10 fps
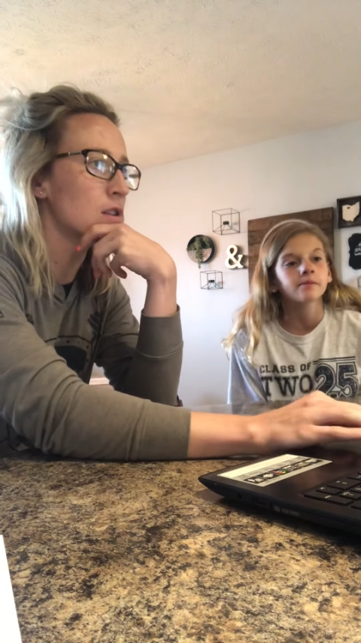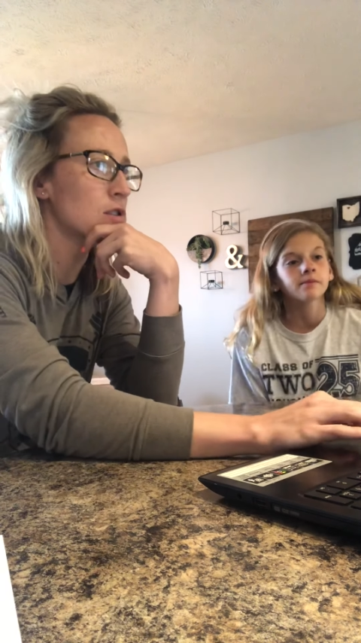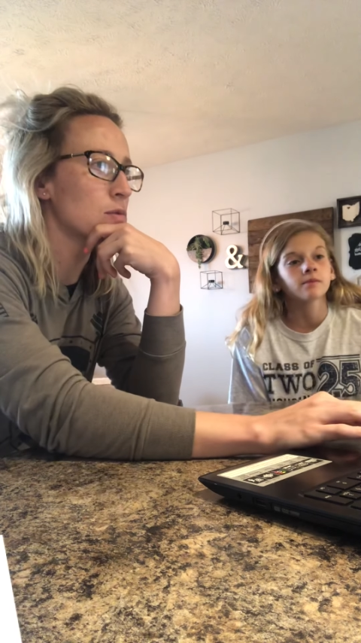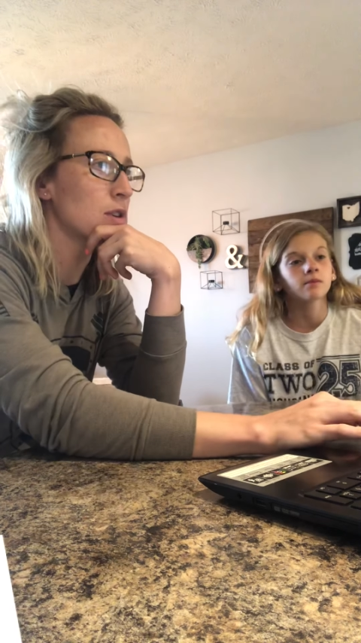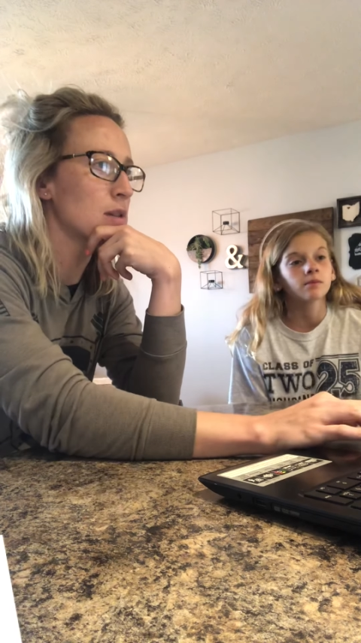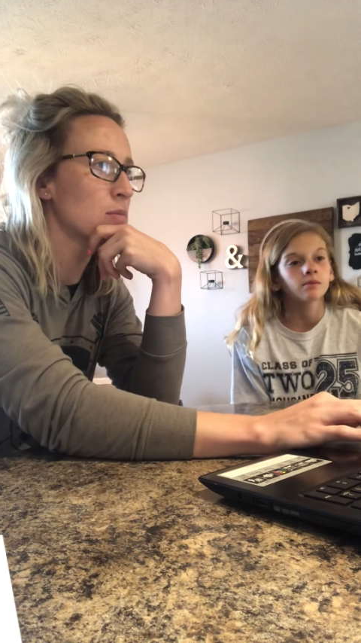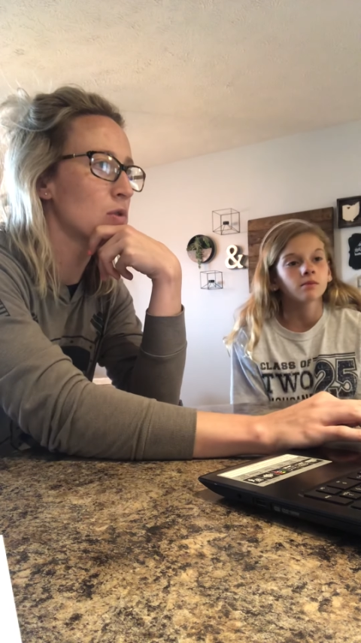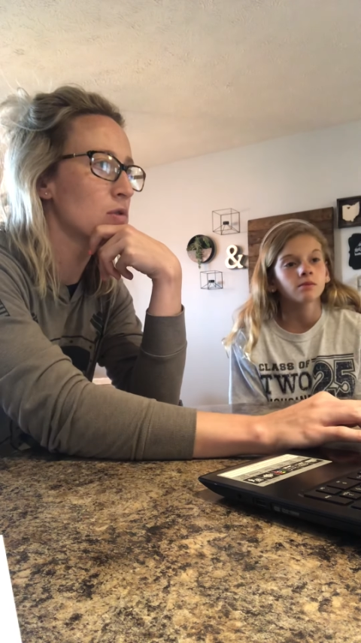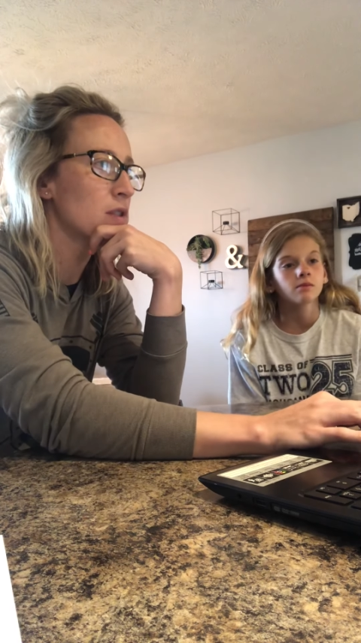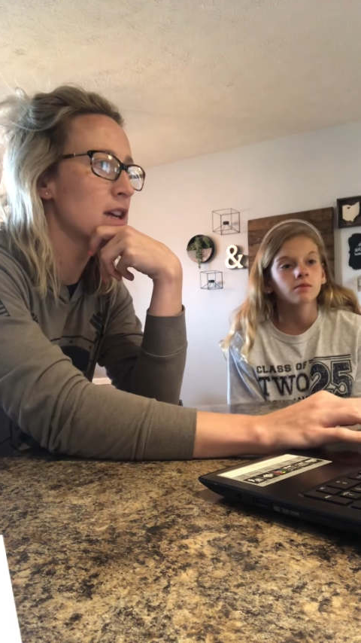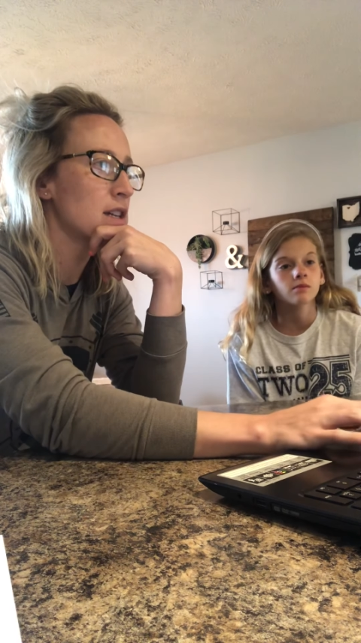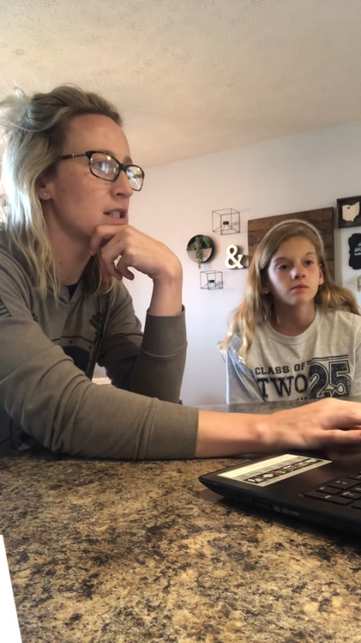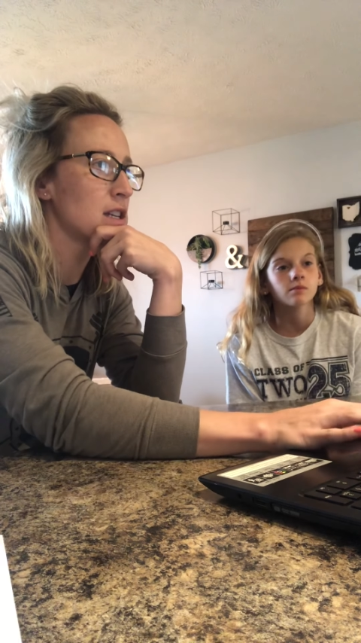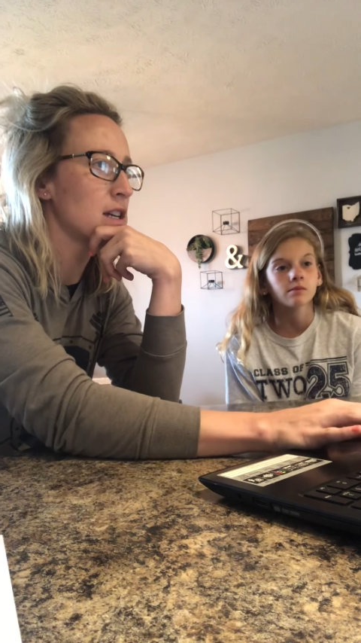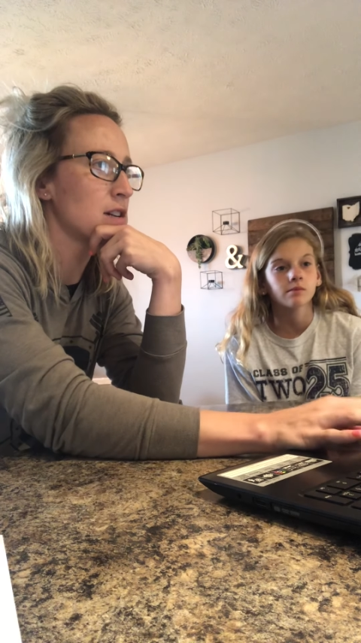so we can pull
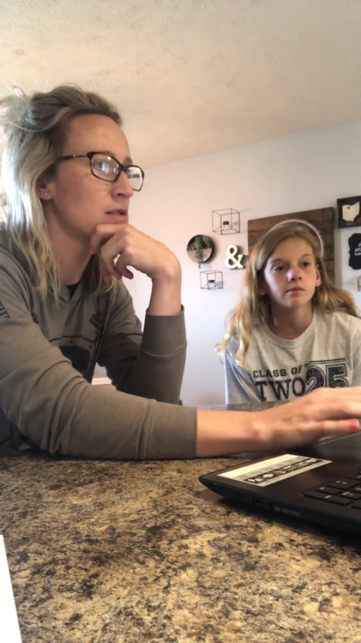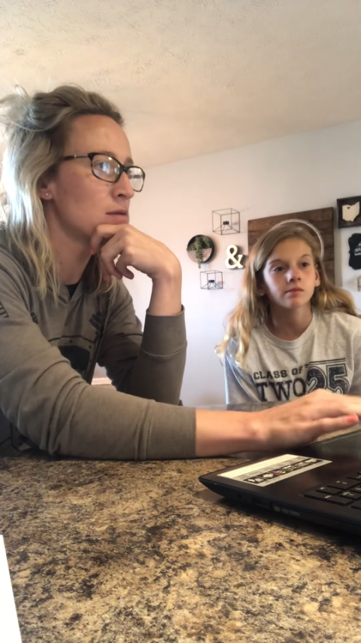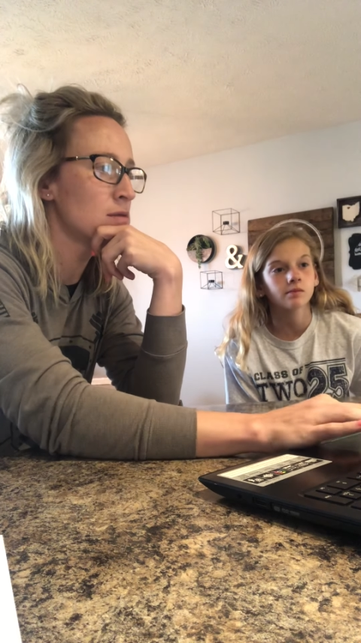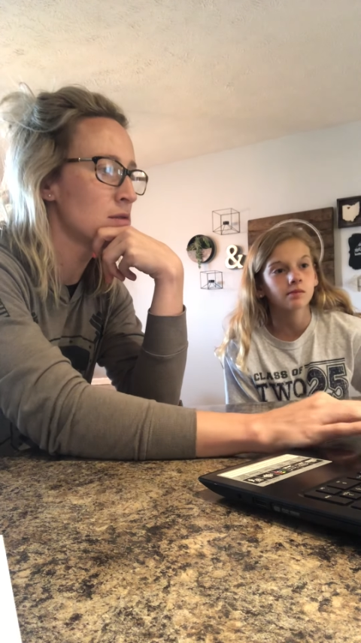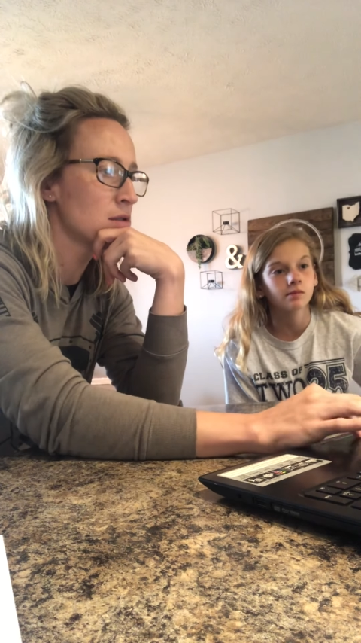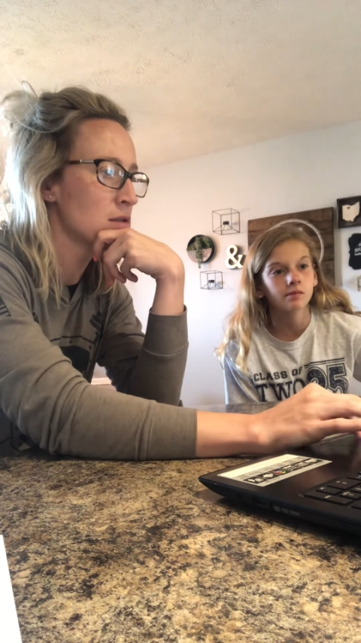that down.